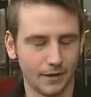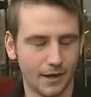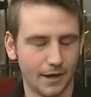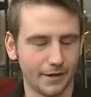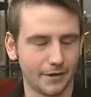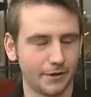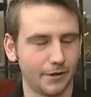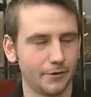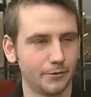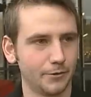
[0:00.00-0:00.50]

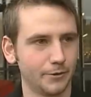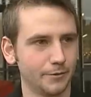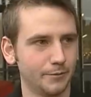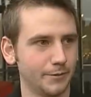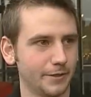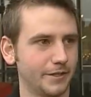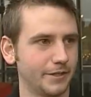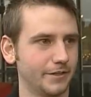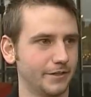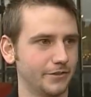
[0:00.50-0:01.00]
I got one
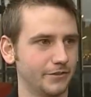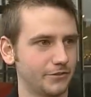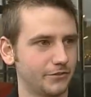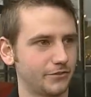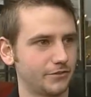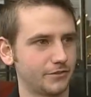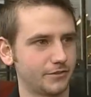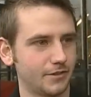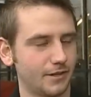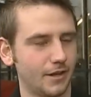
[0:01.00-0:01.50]

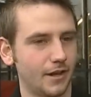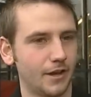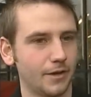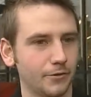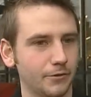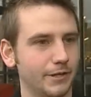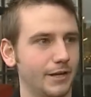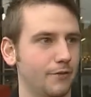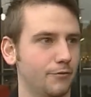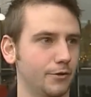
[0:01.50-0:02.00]
because I
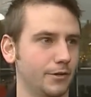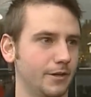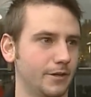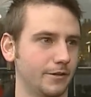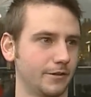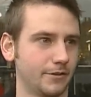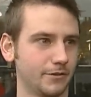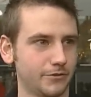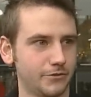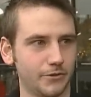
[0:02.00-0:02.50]
only have one
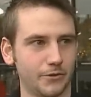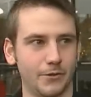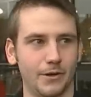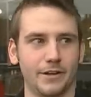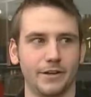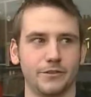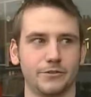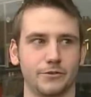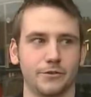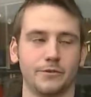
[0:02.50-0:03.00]
lung, so
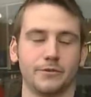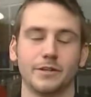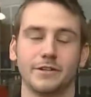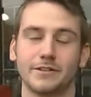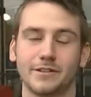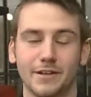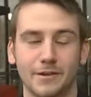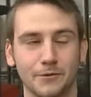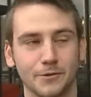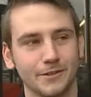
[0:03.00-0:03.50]
I sort of
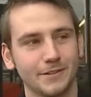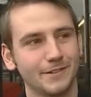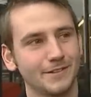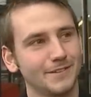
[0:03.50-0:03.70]
need to get one.